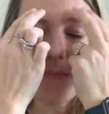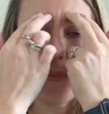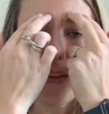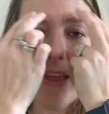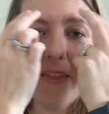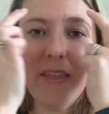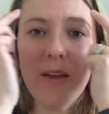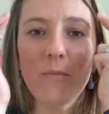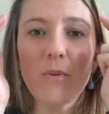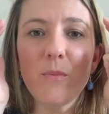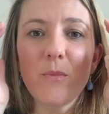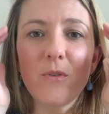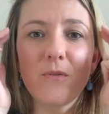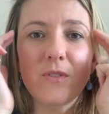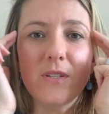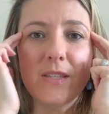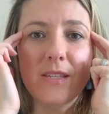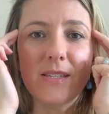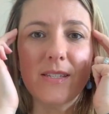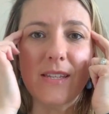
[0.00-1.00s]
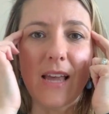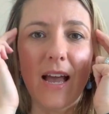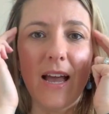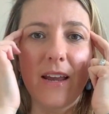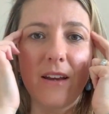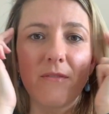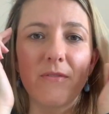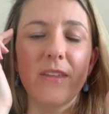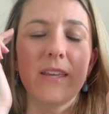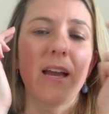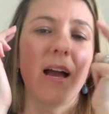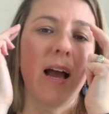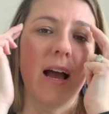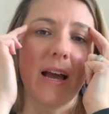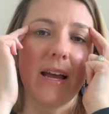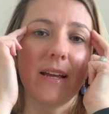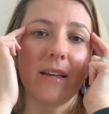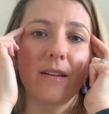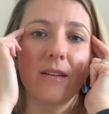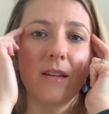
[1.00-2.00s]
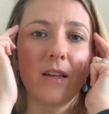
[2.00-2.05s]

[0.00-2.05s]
And then we move to the side of the eye.